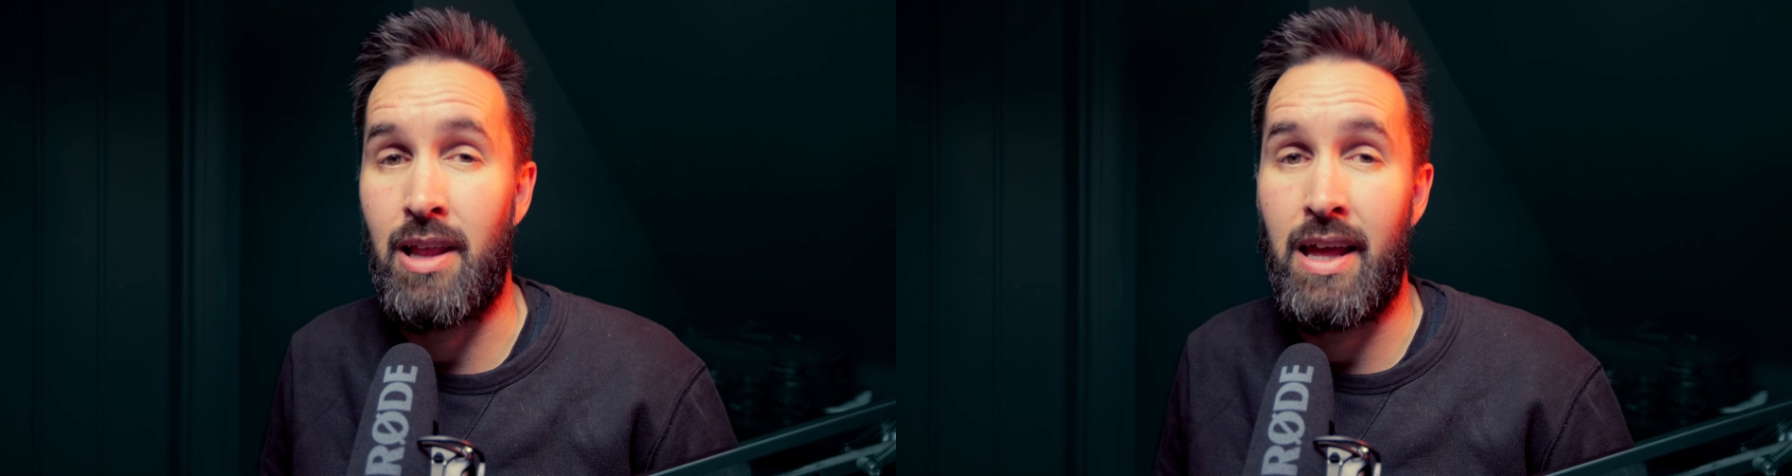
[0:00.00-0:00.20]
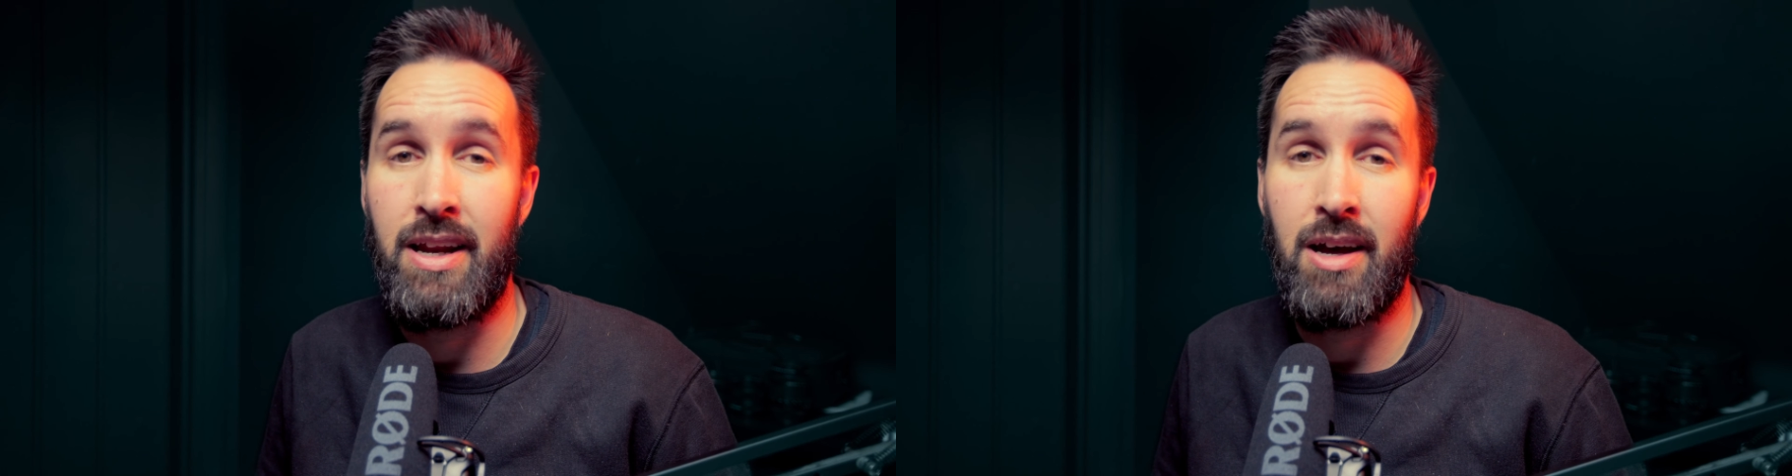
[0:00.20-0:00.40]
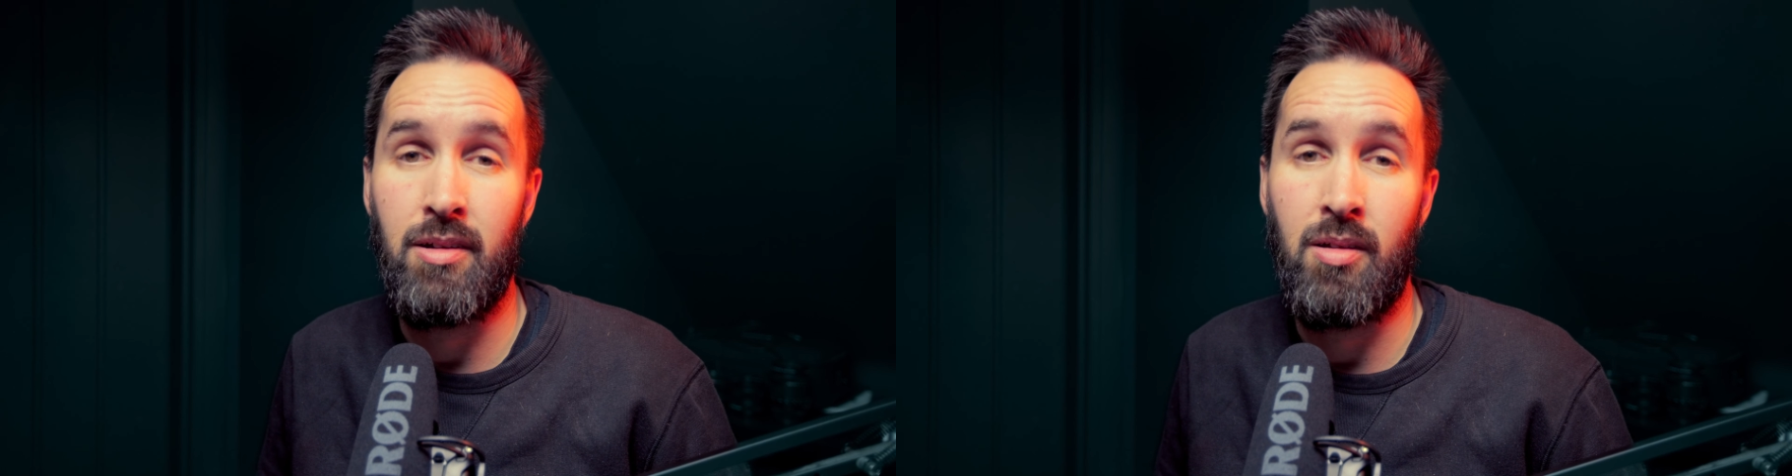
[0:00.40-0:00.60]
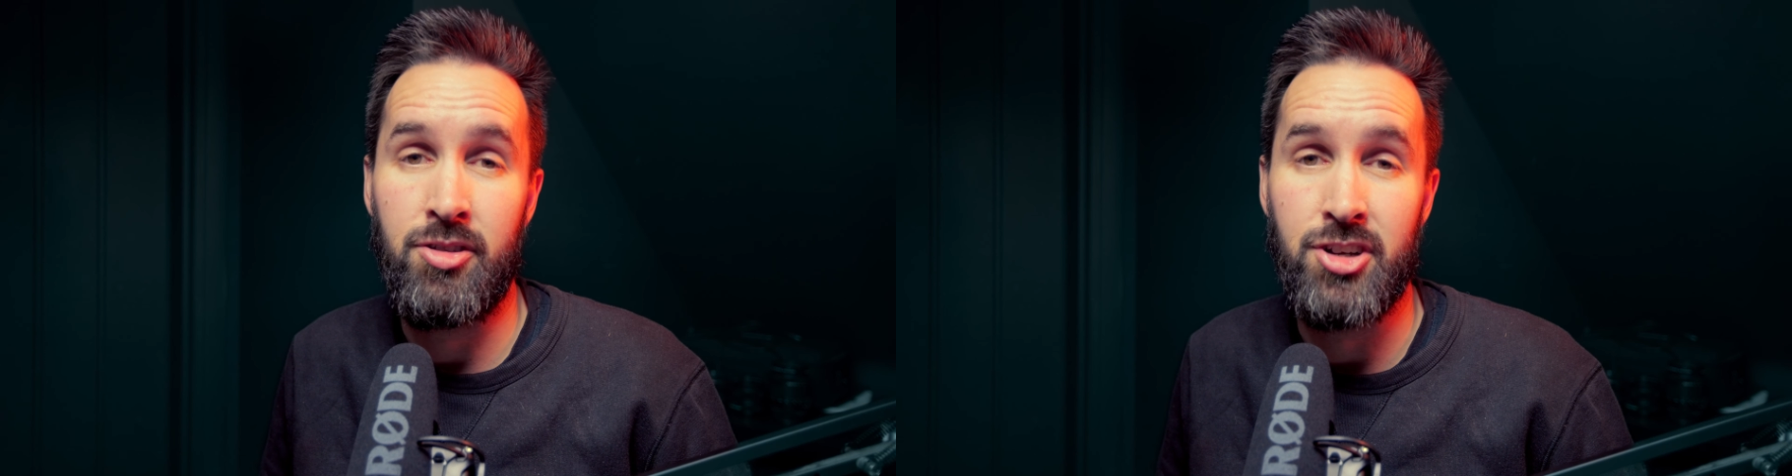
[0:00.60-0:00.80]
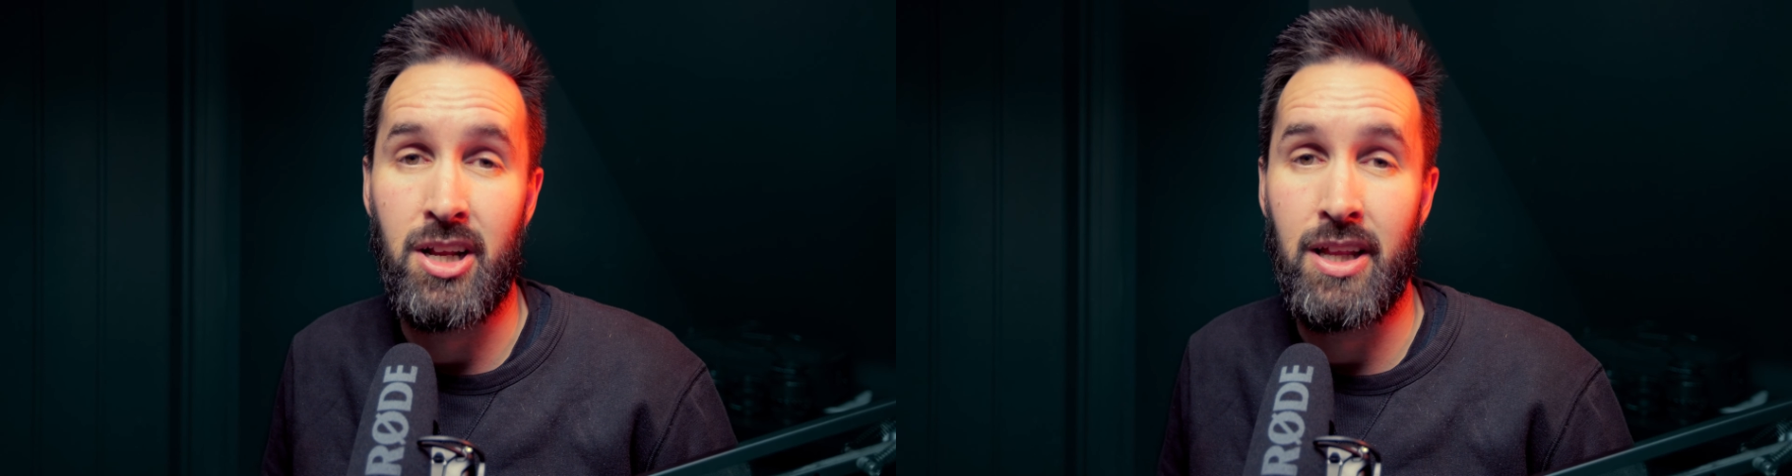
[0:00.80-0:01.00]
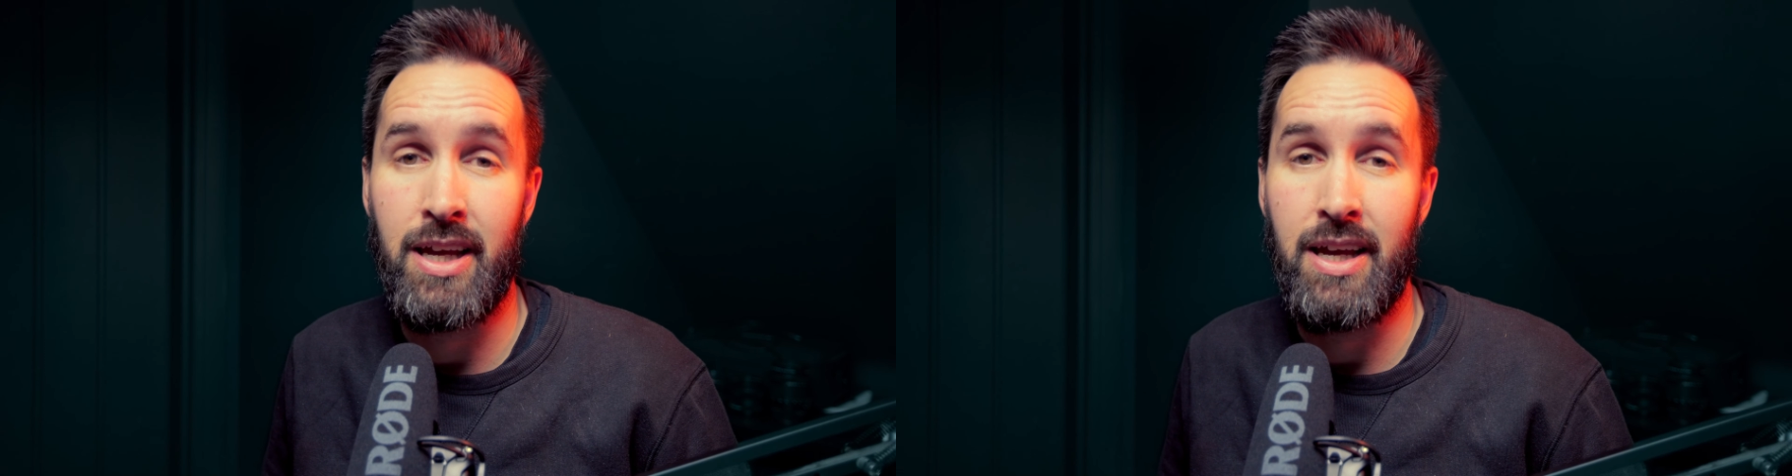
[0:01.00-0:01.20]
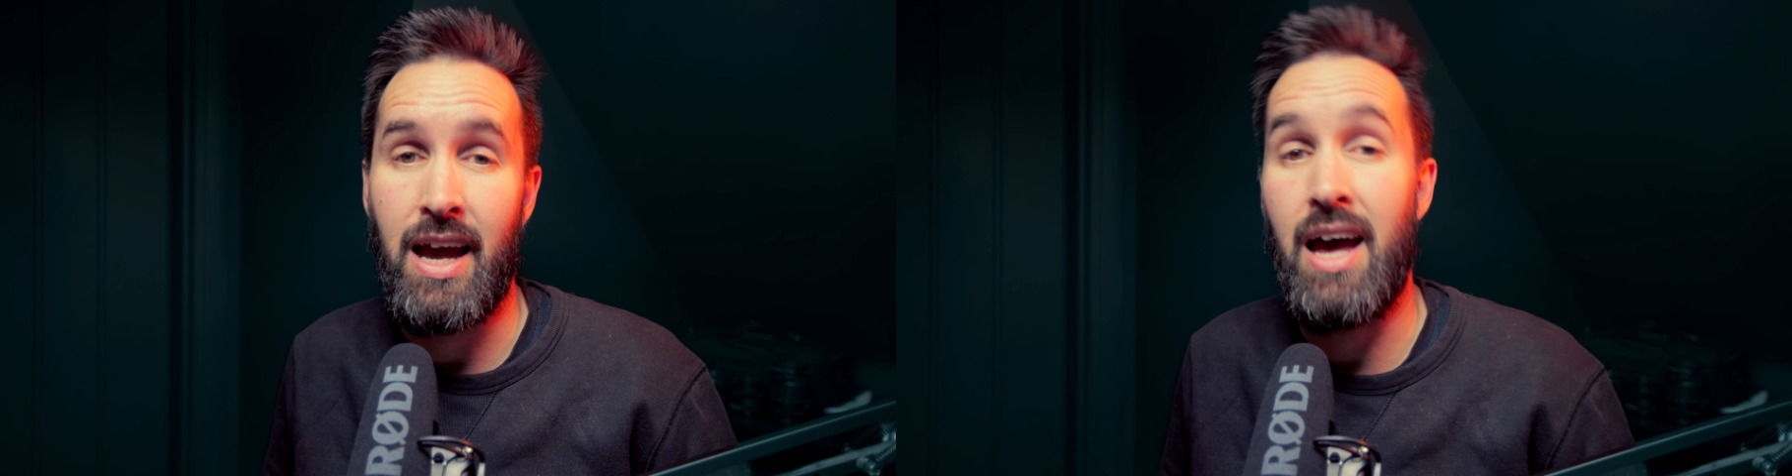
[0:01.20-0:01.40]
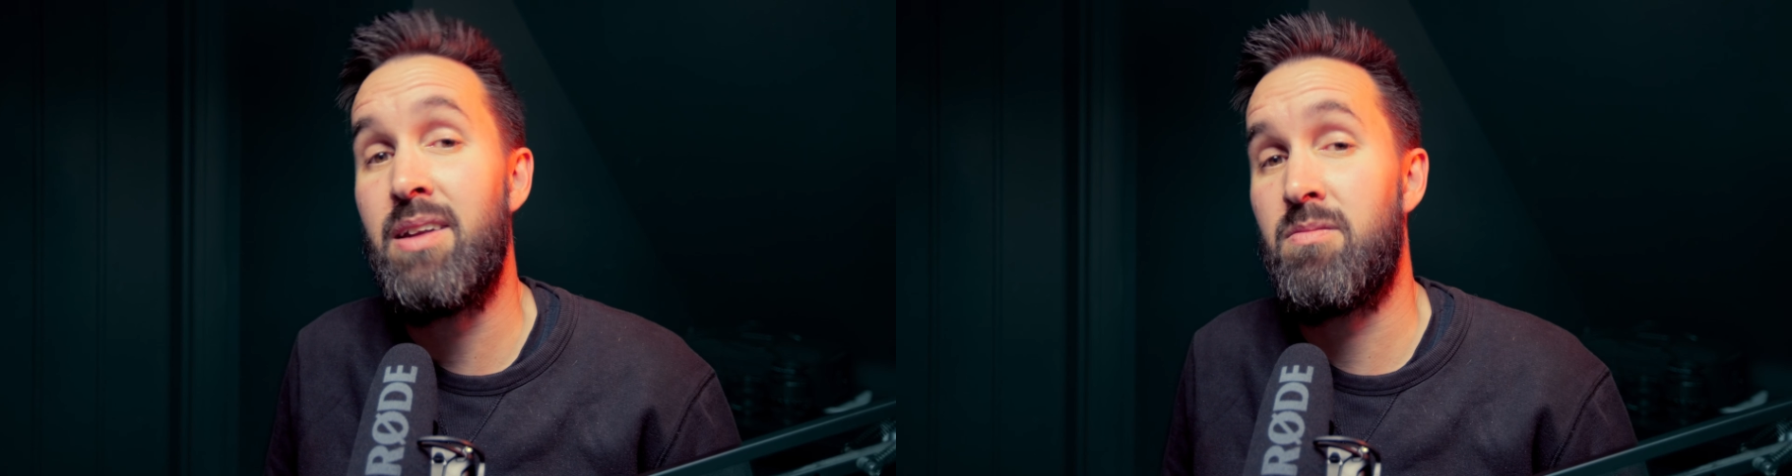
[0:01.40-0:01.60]
laid out logically
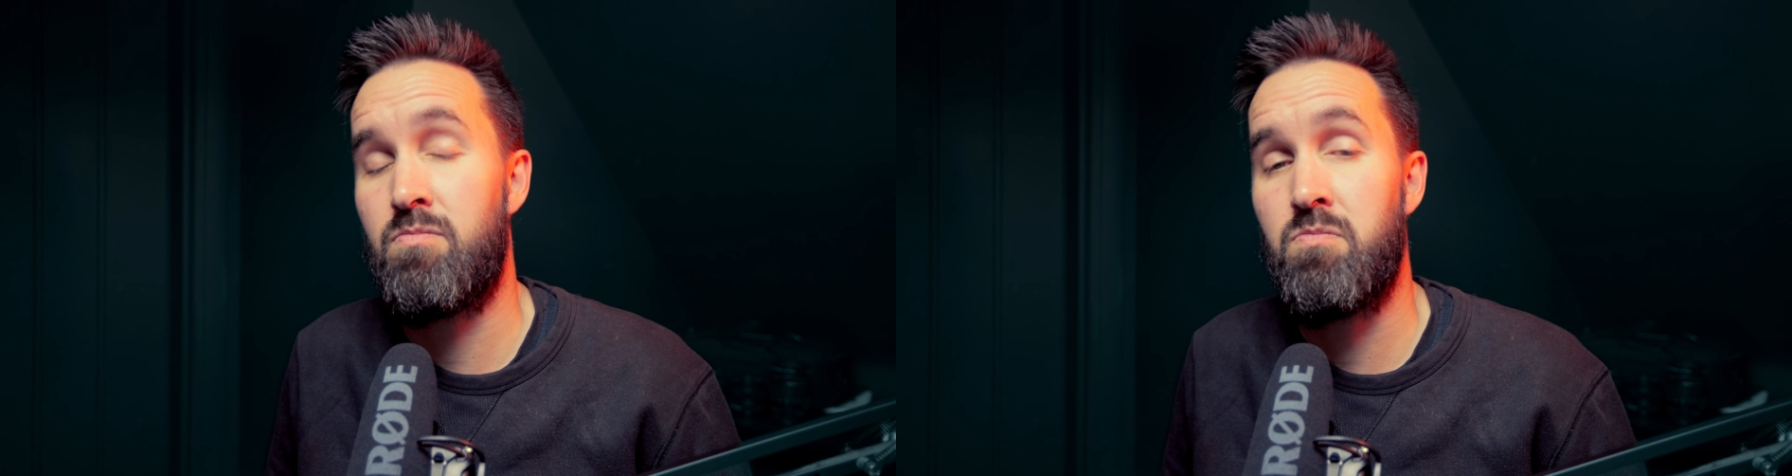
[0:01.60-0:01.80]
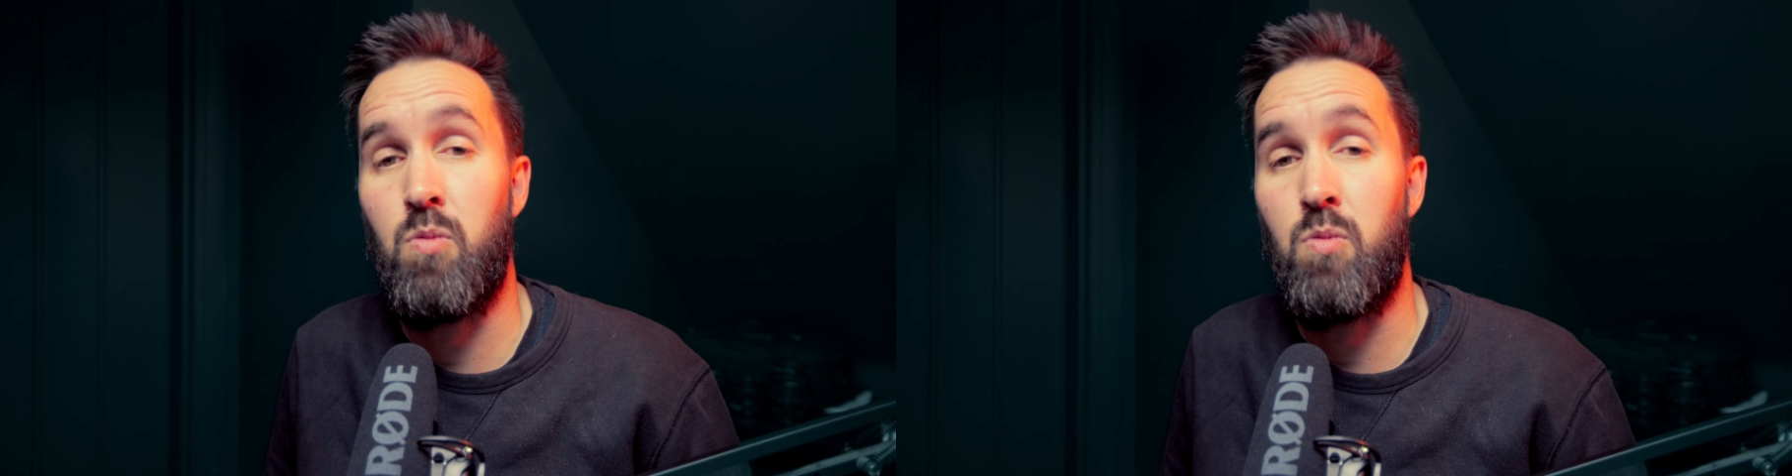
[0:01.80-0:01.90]
and